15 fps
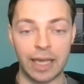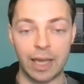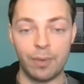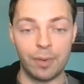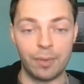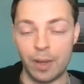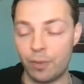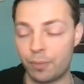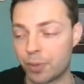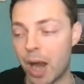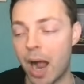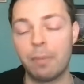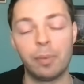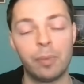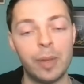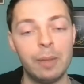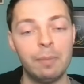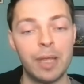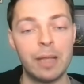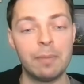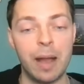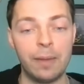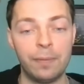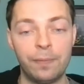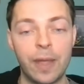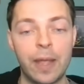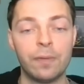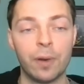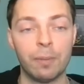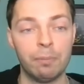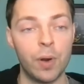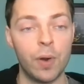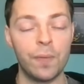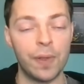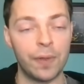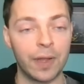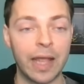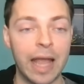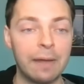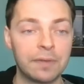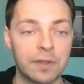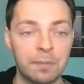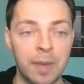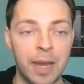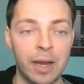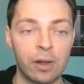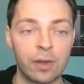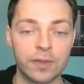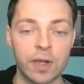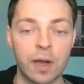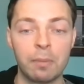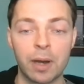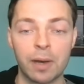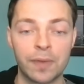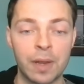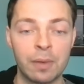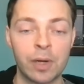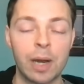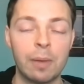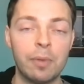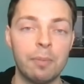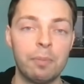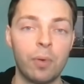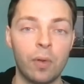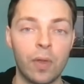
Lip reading: It would probably be my favorite move that the Cavs have made all summer if they were able to pull